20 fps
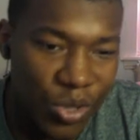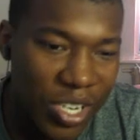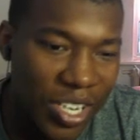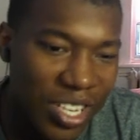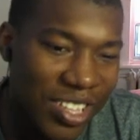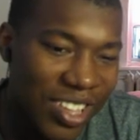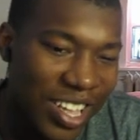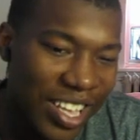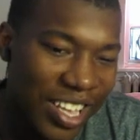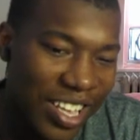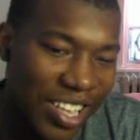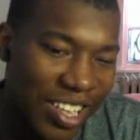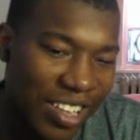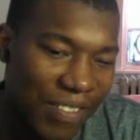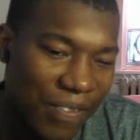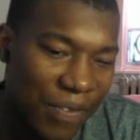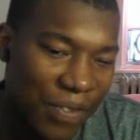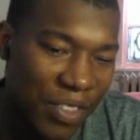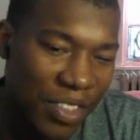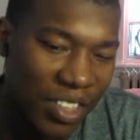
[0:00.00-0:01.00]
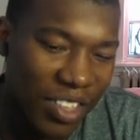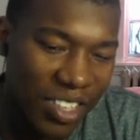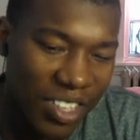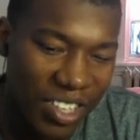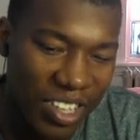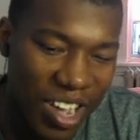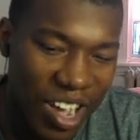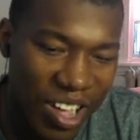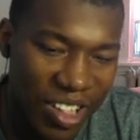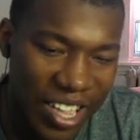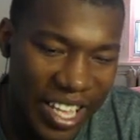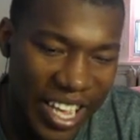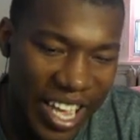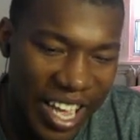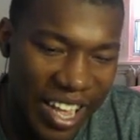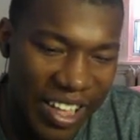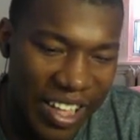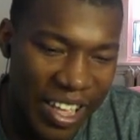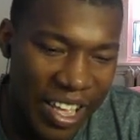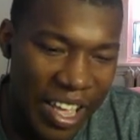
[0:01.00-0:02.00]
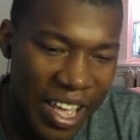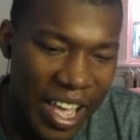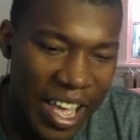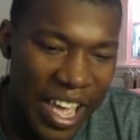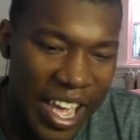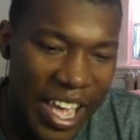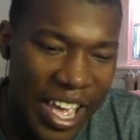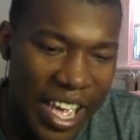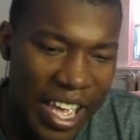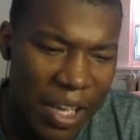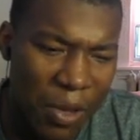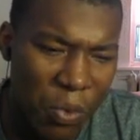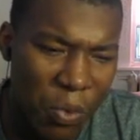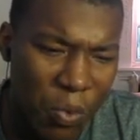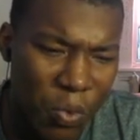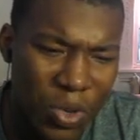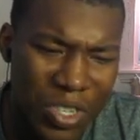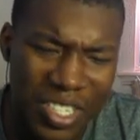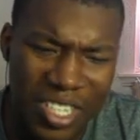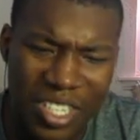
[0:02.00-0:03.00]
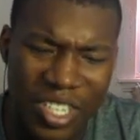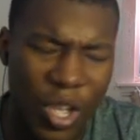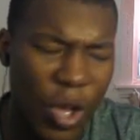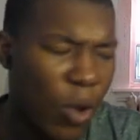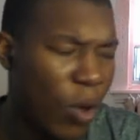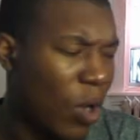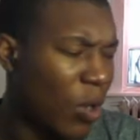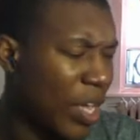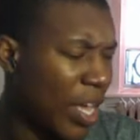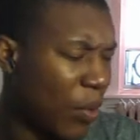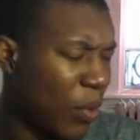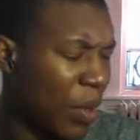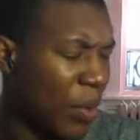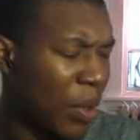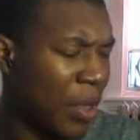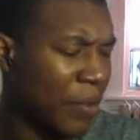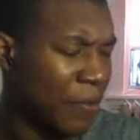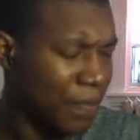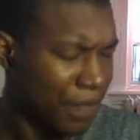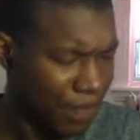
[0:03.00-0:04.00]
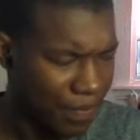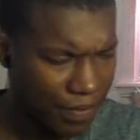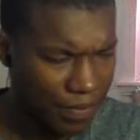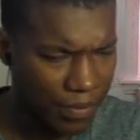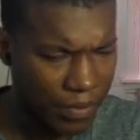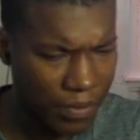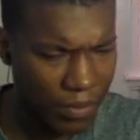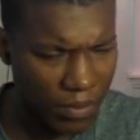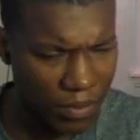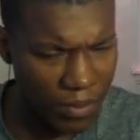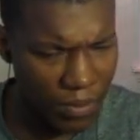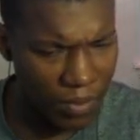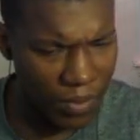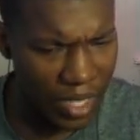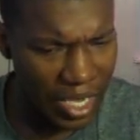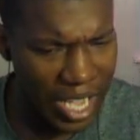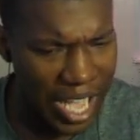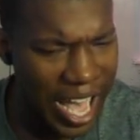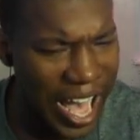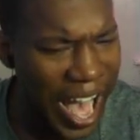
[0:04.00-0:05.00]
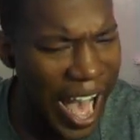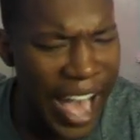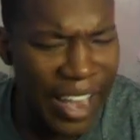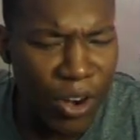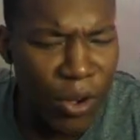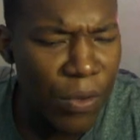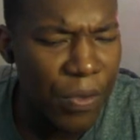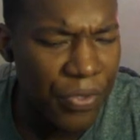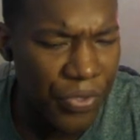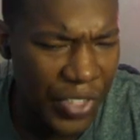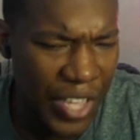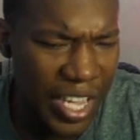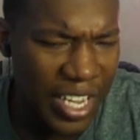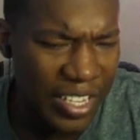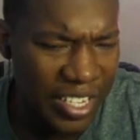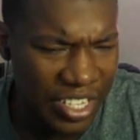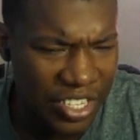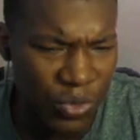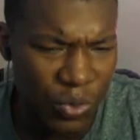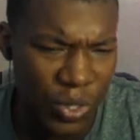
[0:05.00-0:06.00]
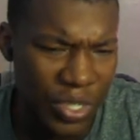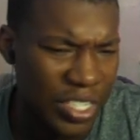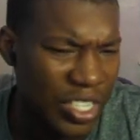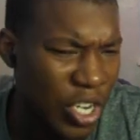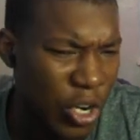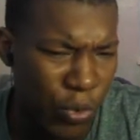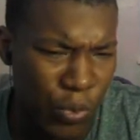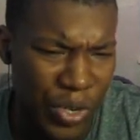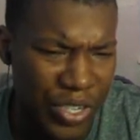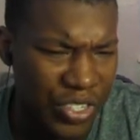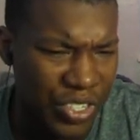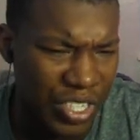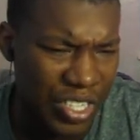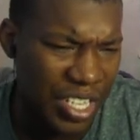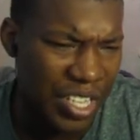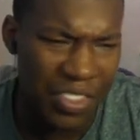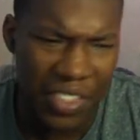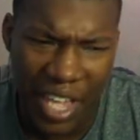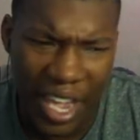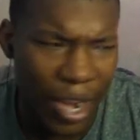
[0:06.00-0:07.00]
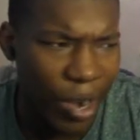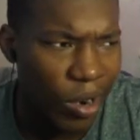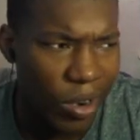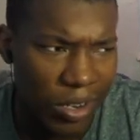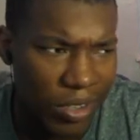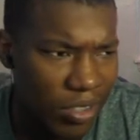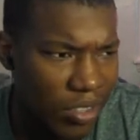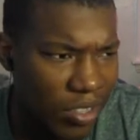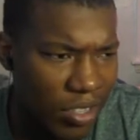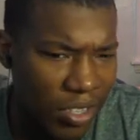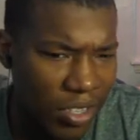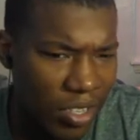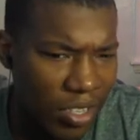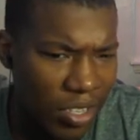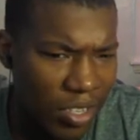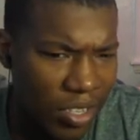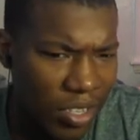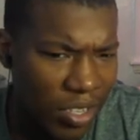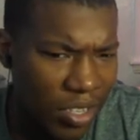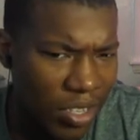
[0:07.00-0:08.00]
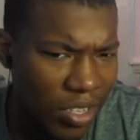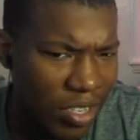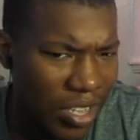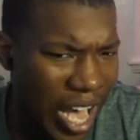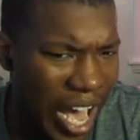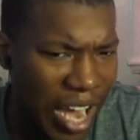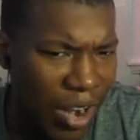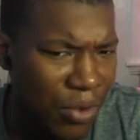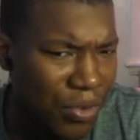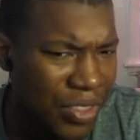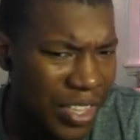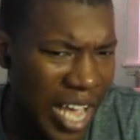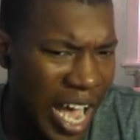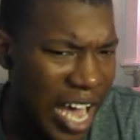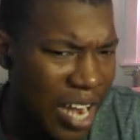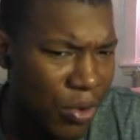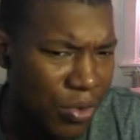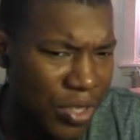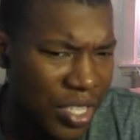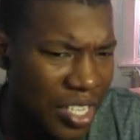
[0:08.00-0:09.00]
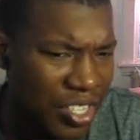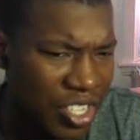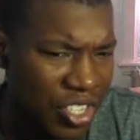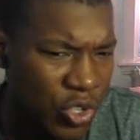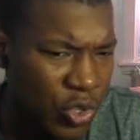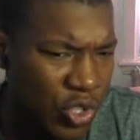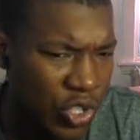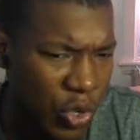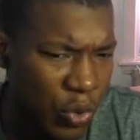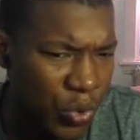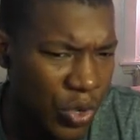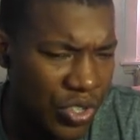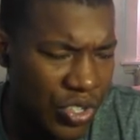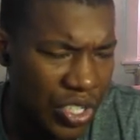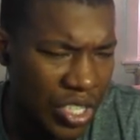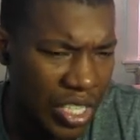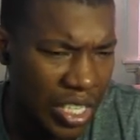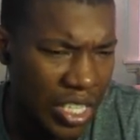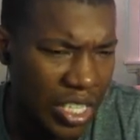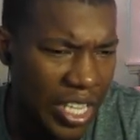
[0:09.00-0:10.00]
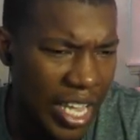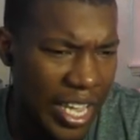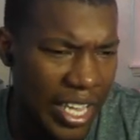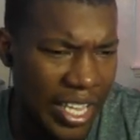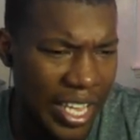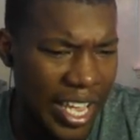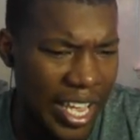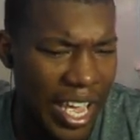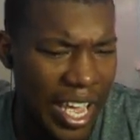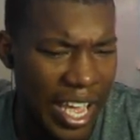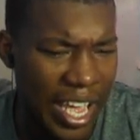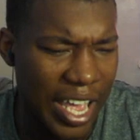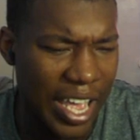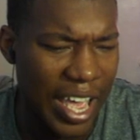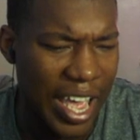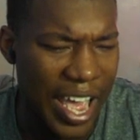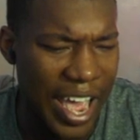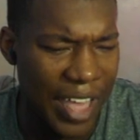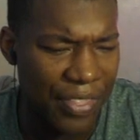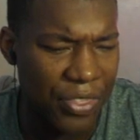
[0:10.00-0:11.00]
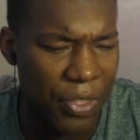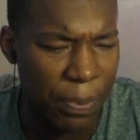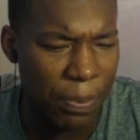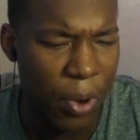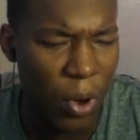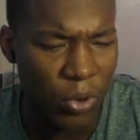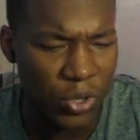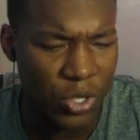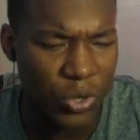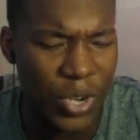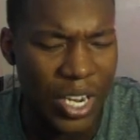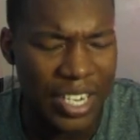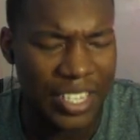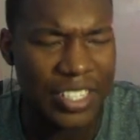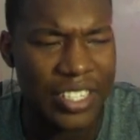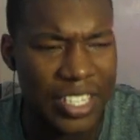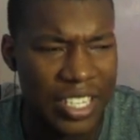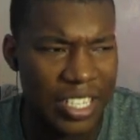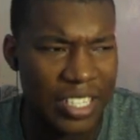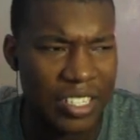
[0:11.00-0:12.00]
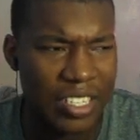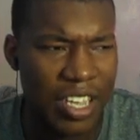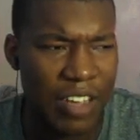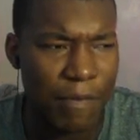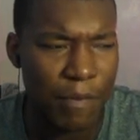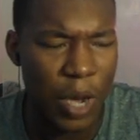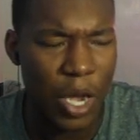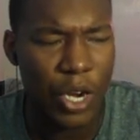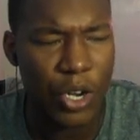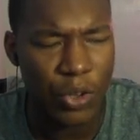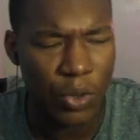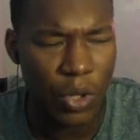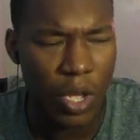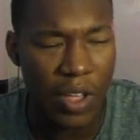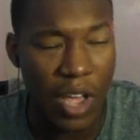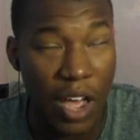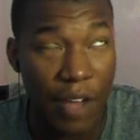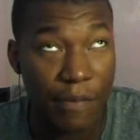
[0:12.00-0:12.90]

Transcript: of Duty, like, y'all, like, was this? Oh, okay, wait. I don't think this was originally there. I don't think this was originally like at the post-credit scenes of Modern